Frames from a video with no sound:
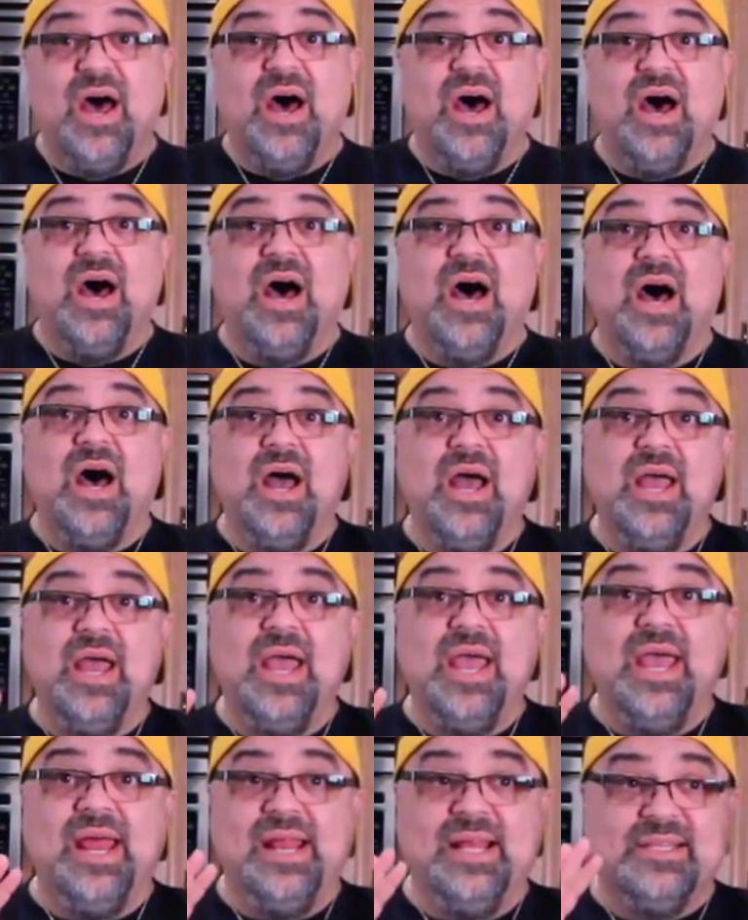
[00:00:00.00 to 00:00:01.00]
uh,
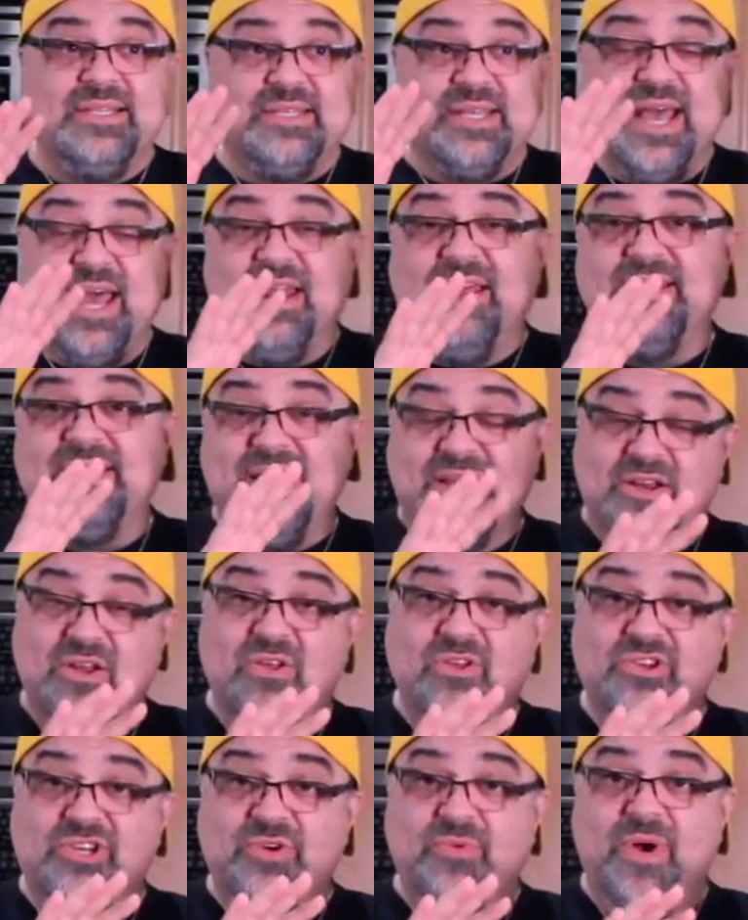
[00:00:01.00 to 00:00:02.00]
and it's kind of
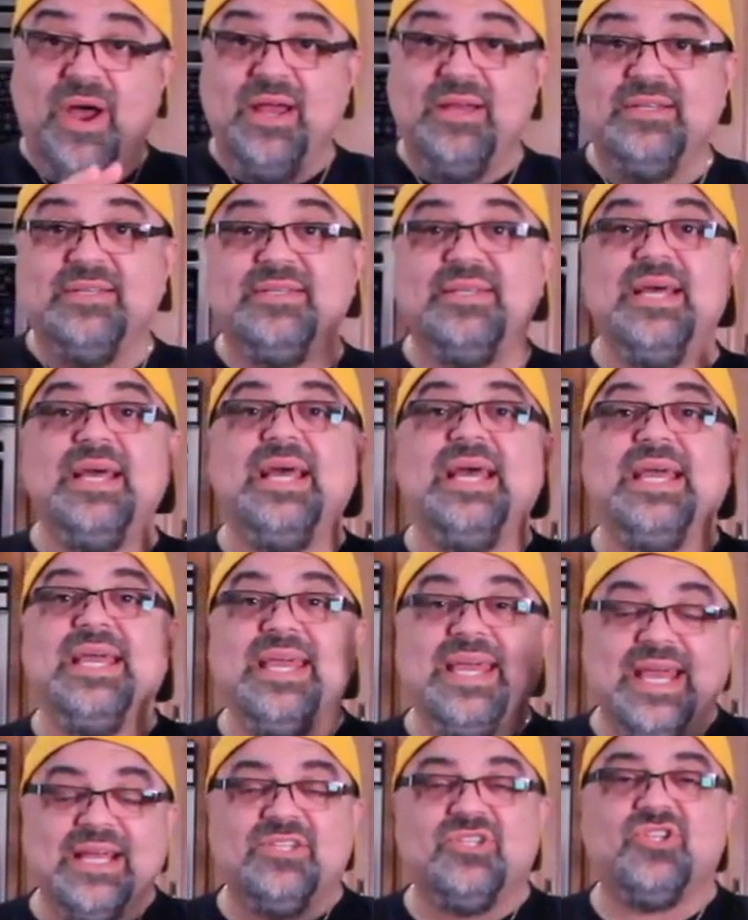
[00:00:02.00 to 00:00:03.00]
technology wise,
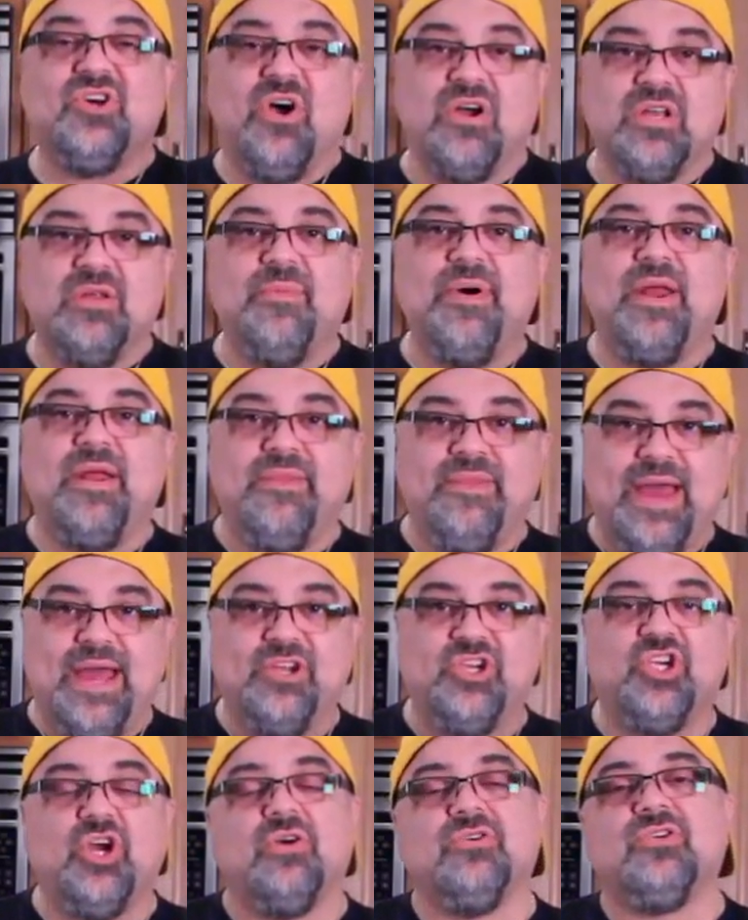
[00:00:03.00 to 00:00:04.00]
gets talked about on
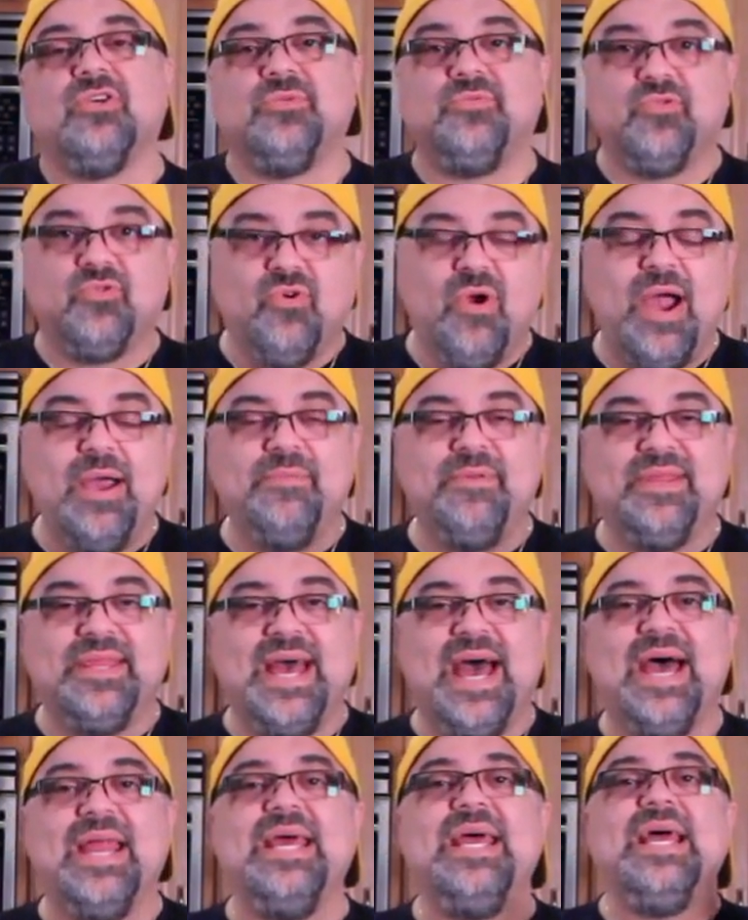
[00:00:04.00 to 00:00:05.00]
that show. So subscribe to
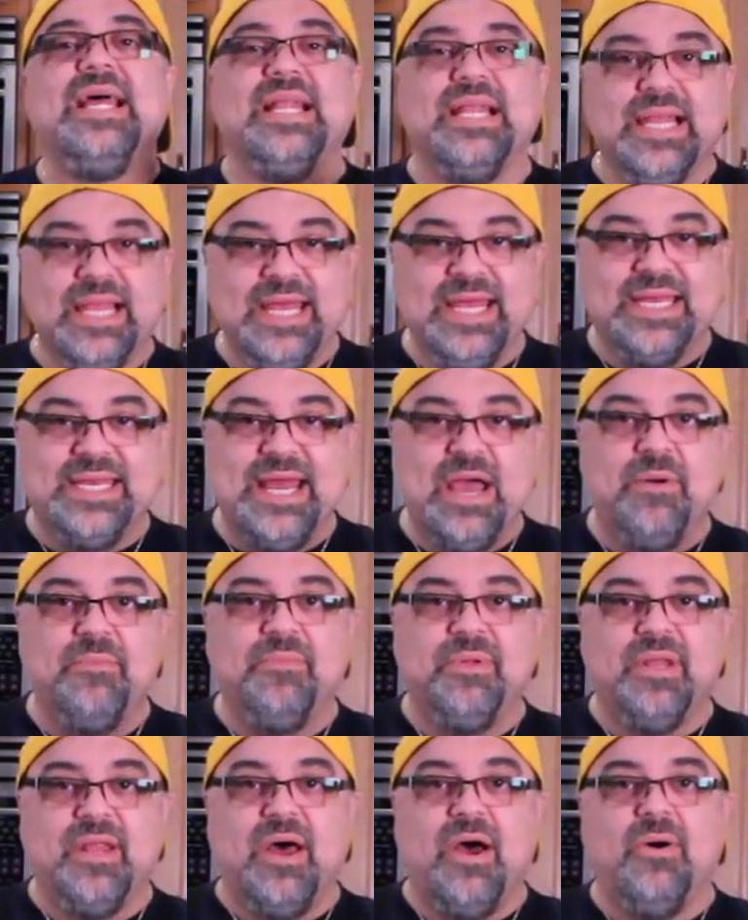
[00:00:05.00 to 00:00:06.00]
that, link
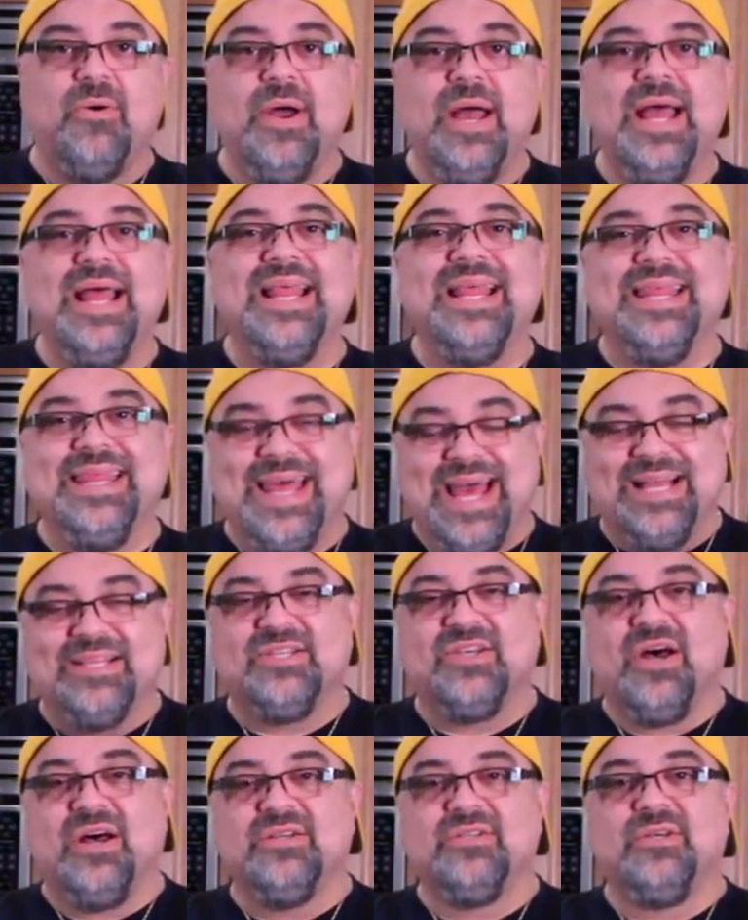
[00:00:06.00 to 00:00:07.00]
down below.
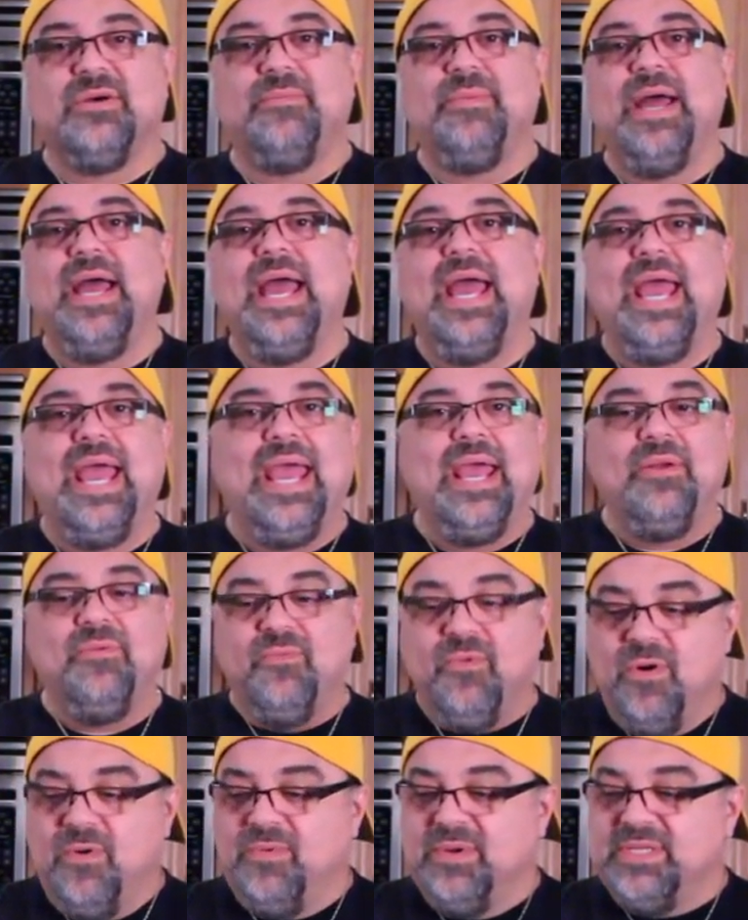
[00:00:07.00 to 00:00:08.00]
That's awesome.
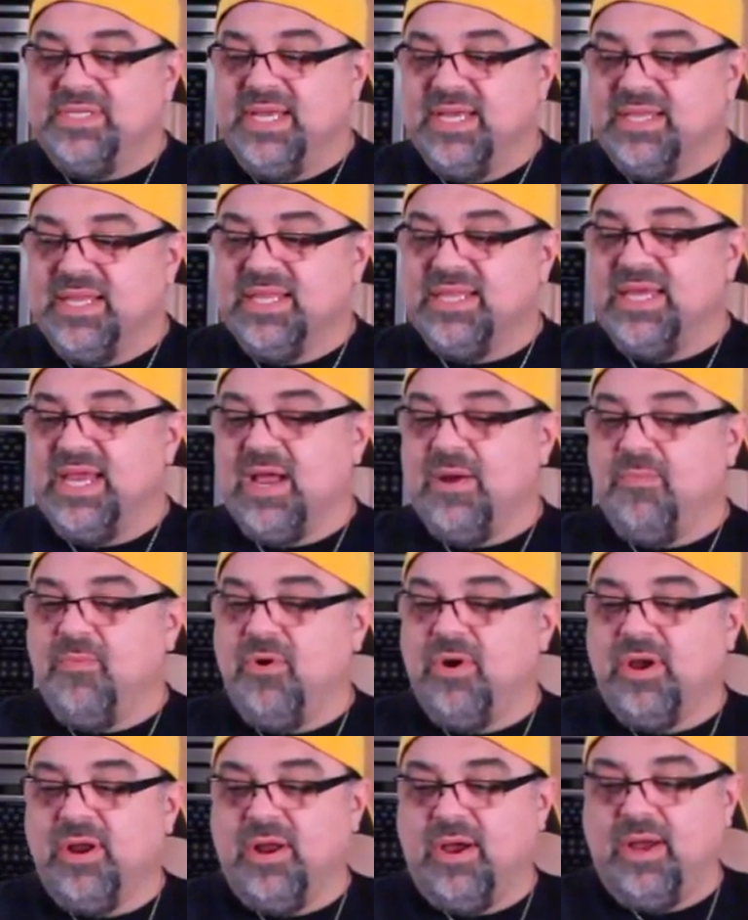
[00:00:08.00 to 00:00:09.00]
And what was the other thing I'm
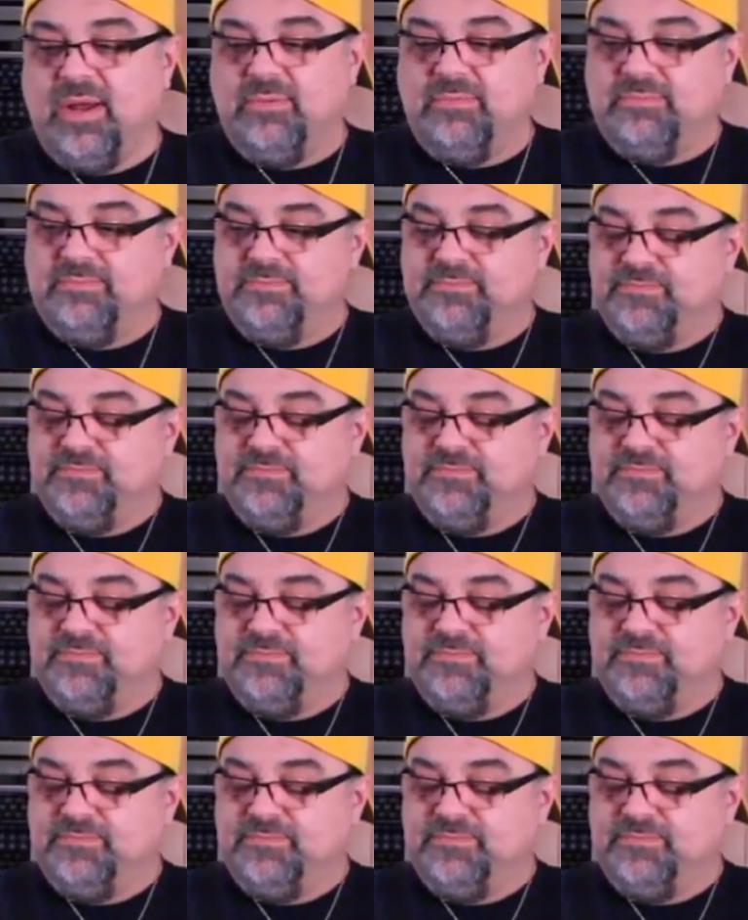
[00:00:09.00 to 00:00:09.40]
working on?